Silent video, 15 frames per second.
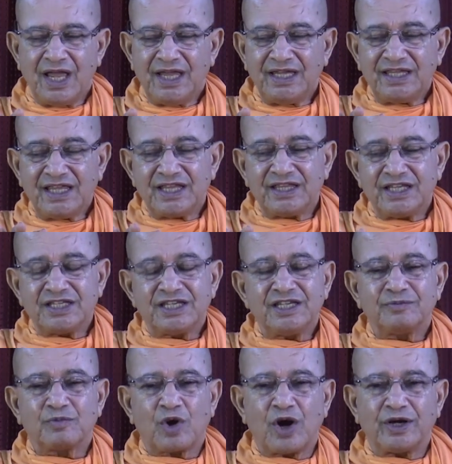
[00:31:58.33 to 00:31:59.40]
this
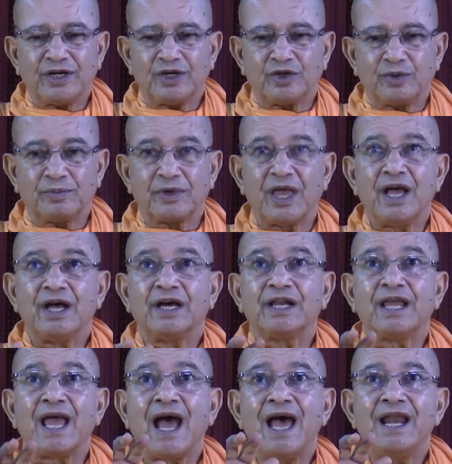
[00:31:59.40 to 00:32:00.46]
is brought into
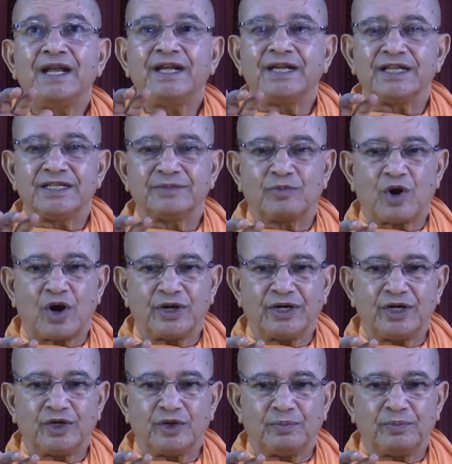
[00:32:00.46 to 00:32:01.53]
reality is brought into